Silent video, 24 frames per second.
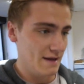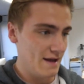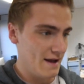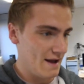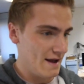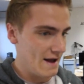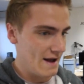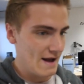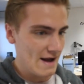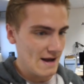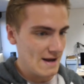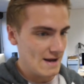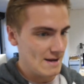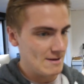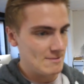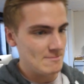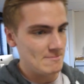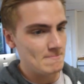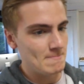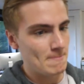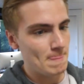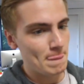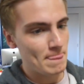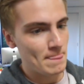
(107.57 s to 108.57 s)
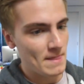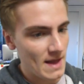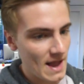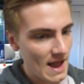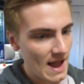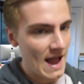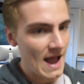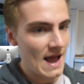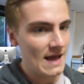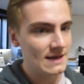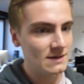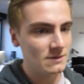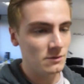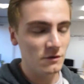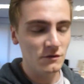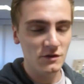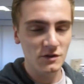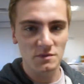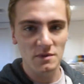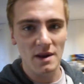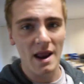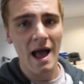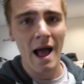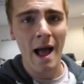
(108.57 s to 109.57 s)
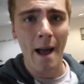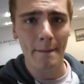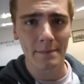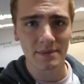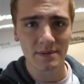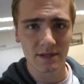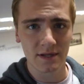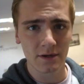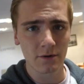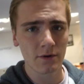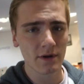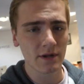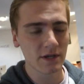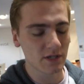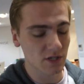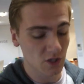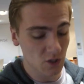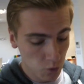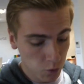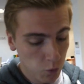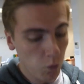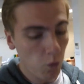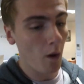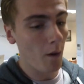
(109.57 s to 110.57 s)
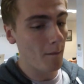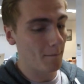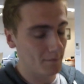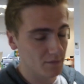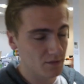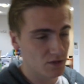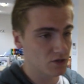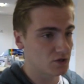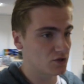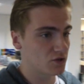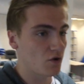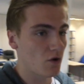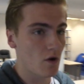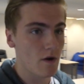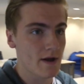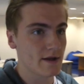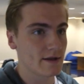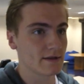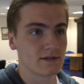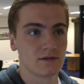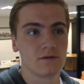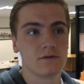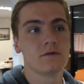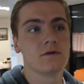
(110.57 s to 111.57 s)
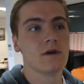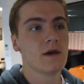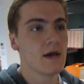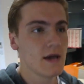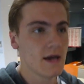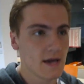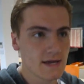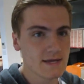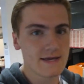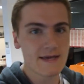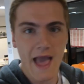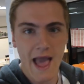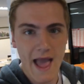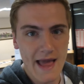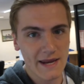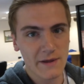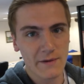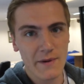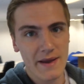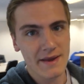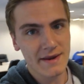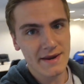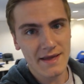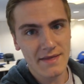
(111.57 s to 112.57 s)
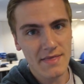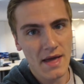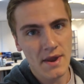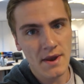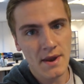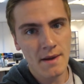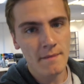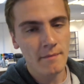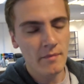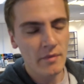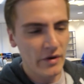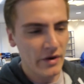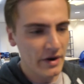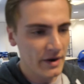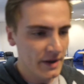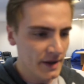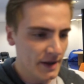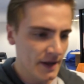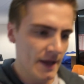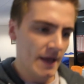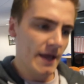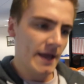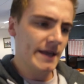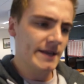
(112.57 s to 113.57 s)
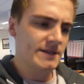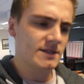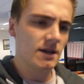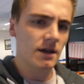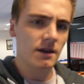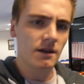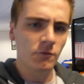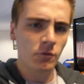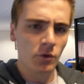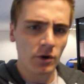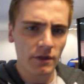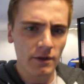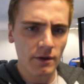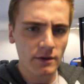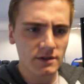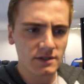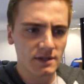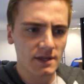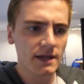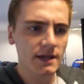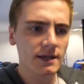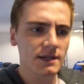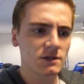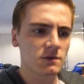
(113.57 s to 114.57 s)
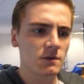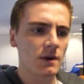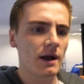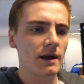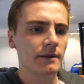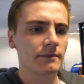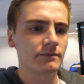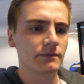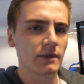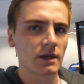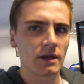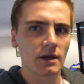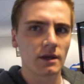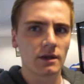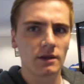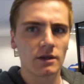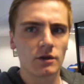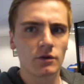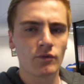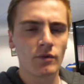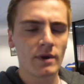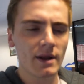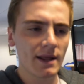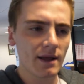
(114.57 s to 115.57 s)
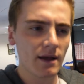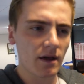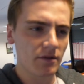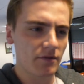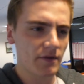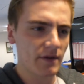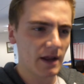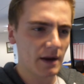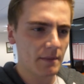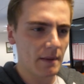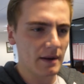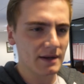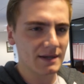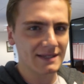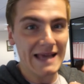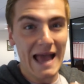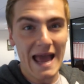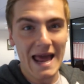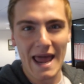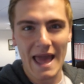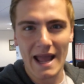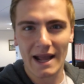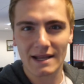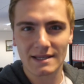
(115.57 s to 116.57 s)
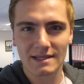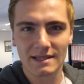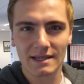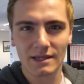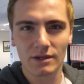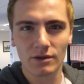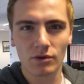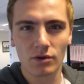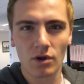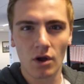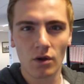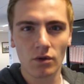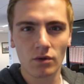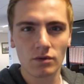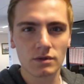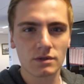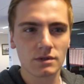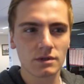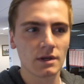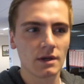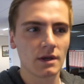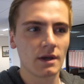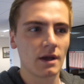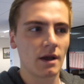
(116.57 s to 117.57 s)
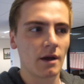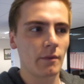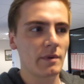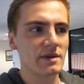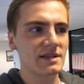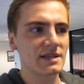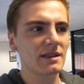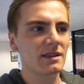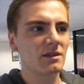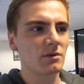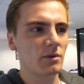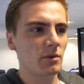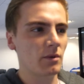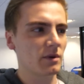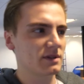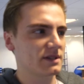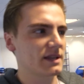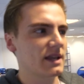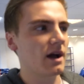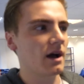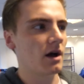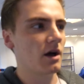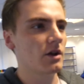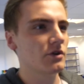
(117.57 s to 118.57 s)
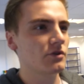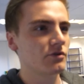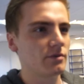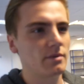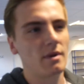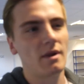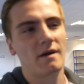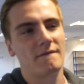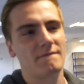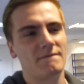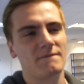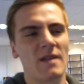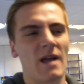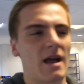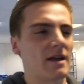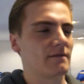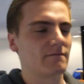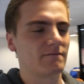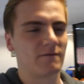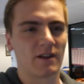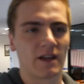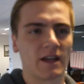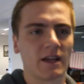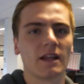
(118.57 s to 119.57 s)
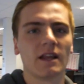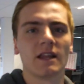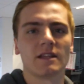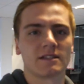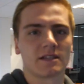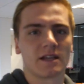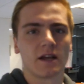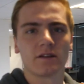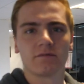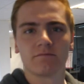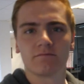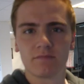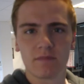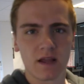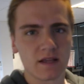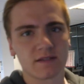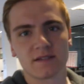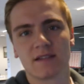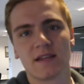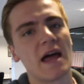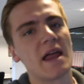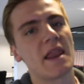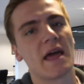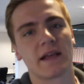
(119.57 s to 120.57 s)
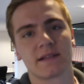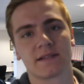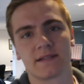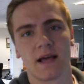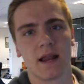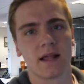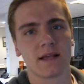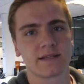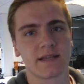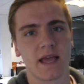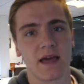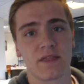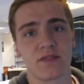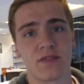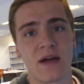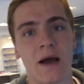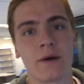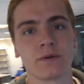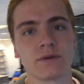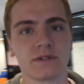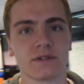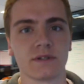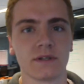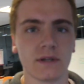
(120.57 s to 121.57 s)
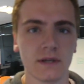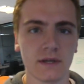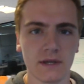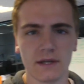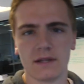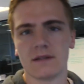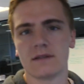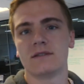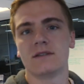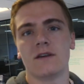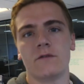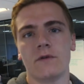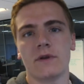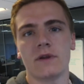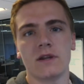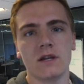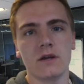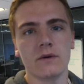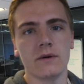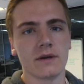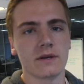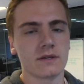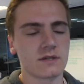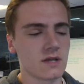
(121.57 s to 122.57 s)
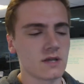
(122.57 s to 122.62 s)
And we've just been absolutely swamped trying to get anywhere near that number. And it's kind of one of those things where you really are thinking about 10xing your goals. And we said that we wanted to get 100, but like, nah, okay, let's 10x that, let's get 1,000 and see if we can do it.